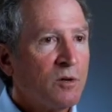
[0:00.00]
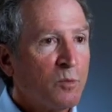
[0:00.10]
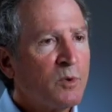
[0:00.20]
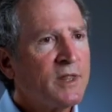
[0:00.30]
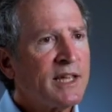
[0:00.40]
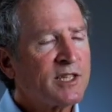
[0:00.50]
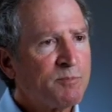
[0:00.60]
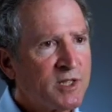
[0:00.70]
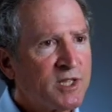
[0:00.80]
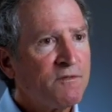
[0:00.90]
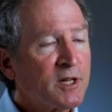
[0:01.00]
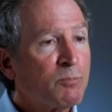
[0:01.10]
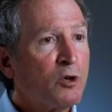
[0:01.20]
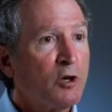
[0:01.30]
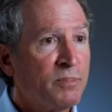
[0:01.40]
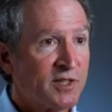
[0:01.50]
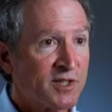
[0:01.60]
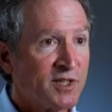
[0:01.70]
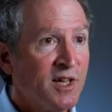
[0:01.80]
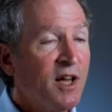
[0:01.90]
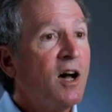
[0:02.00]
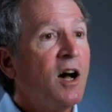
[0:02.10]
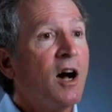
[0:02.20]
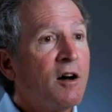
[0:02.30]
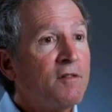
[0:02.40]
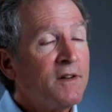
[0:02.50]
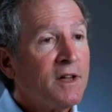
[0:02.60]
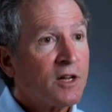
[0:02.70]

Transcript: with a specific purpose of